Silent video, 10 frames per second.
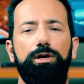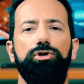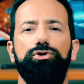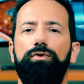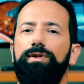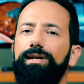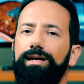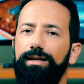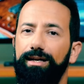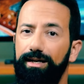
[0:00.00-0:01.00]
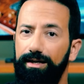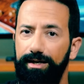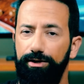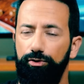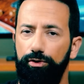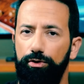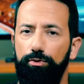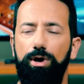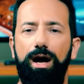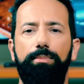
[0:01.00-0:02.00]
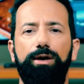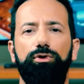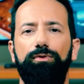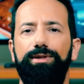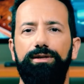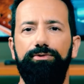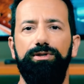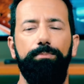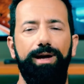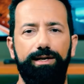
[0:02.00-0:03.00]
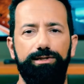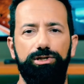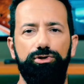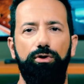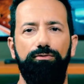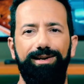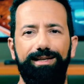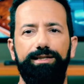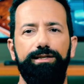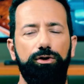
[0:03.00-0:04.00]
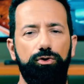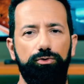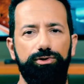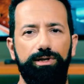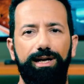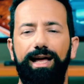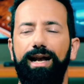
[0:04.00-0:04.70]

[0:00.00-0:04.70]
so that I can let you know about all the different packages of elite guitar coaching